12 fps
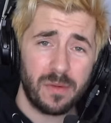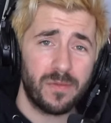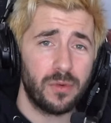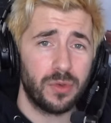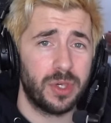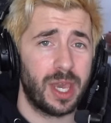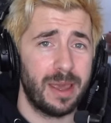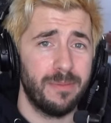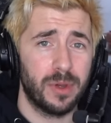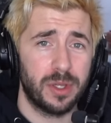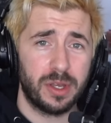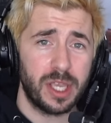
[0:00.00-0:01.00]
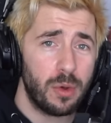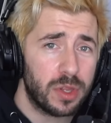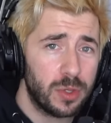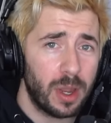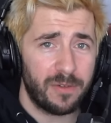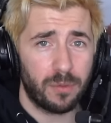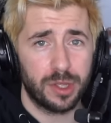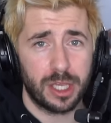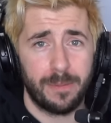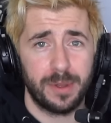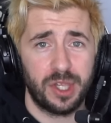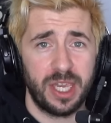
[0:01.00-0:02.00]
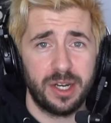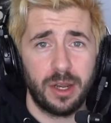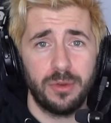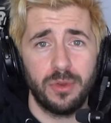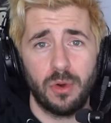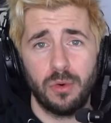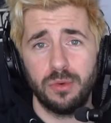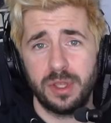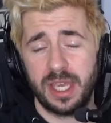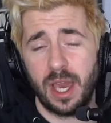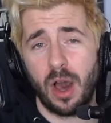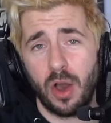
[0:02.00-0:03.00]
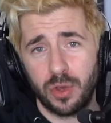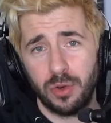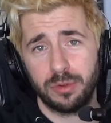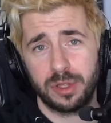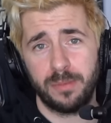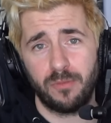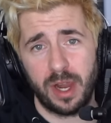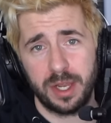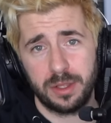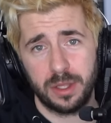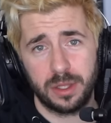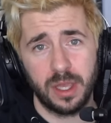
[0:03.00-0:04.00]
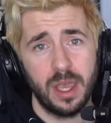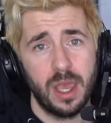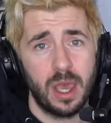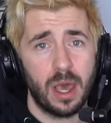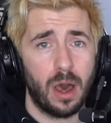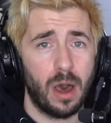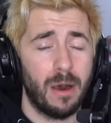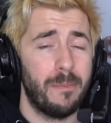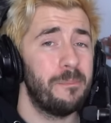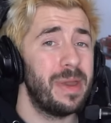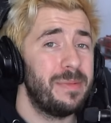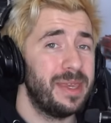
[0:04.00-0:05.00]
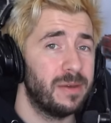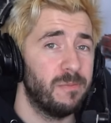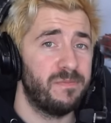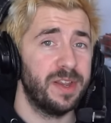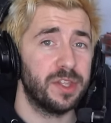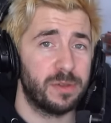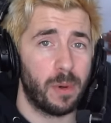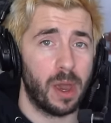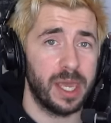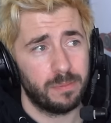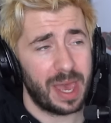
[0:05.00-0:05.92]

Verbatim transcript: a real shame because I know it's not everyone's cup of tea. I know not all the hardcore sim racers are maybe convinced by it.